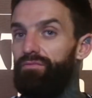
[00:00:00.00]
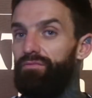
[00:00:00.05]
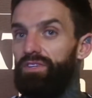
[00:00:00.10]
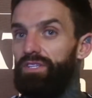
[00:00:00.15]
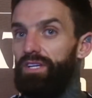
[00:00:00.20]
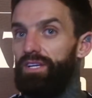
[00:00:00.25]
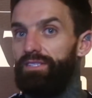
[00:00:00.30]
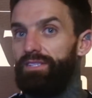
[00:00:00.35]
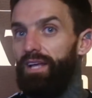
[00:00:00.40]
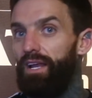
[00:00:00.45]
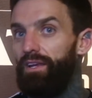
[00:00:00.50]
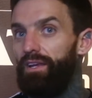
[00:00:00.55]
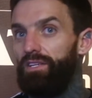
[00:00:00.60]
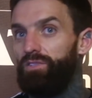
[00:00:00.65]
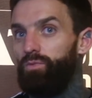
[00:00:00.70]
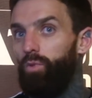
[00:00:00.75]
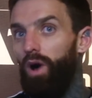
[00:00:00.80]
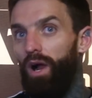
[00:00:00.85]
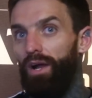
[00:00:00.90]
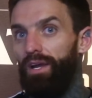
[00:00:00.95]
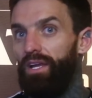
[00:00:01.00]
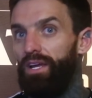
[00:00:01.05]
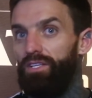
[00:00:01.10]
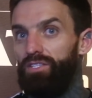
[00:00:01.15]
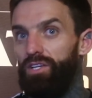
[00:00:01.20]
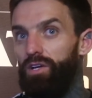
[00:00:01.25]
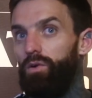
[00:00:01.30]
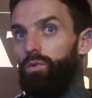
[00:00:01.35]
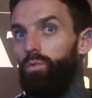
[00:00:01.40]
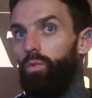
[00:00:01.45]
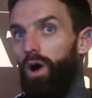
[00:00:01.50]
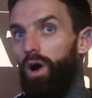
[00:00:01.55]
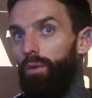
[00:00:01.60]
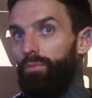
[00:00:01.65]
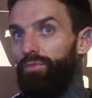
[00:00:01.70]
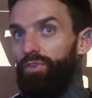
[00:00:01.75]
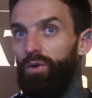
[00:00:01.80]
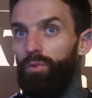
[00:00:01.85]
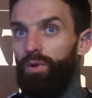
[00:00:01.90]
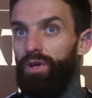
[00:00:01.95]
every day telling us what I need to do, what
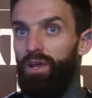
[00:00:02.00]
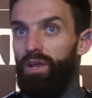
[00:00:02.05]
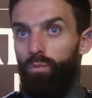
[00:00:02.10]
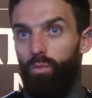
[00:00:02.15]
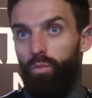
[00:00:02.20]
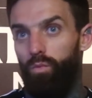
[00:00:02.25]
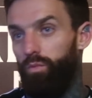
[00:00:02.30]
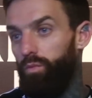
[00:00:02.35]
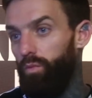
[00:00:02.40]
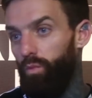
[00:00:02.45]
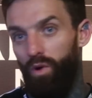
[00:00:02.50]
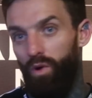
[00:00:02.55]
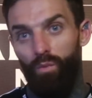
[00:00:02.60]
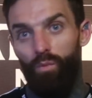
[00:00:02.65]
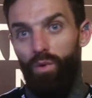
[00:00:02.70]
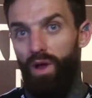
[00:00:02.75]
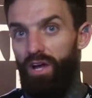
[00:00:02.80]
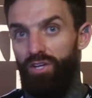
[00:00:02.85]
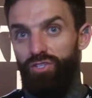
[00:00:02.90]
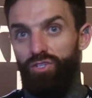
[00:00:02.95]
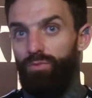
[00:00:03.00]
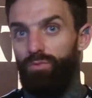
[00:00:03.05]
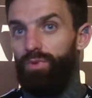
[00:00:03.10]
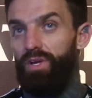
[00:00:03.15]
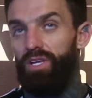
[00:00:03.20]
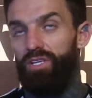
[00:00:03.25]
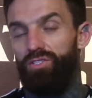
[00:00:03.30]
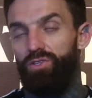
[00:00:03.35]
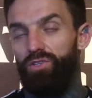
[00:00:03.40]
I'm doing, and where I should be.